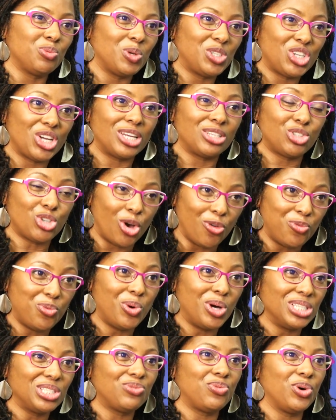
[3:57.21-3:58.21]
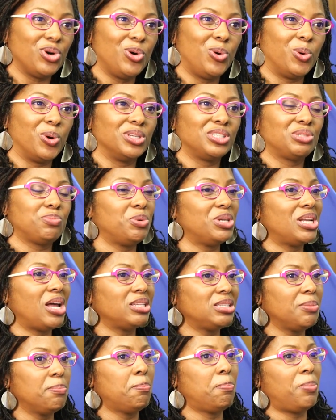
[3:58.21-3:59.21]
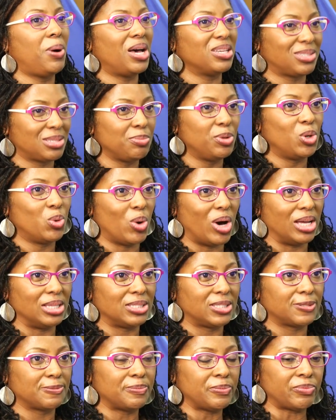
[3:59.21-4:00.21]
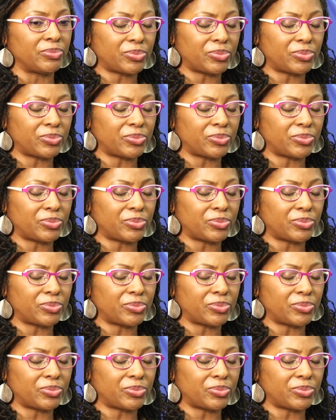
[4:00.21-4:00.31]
which are tough ones for courts, but not impossible ones.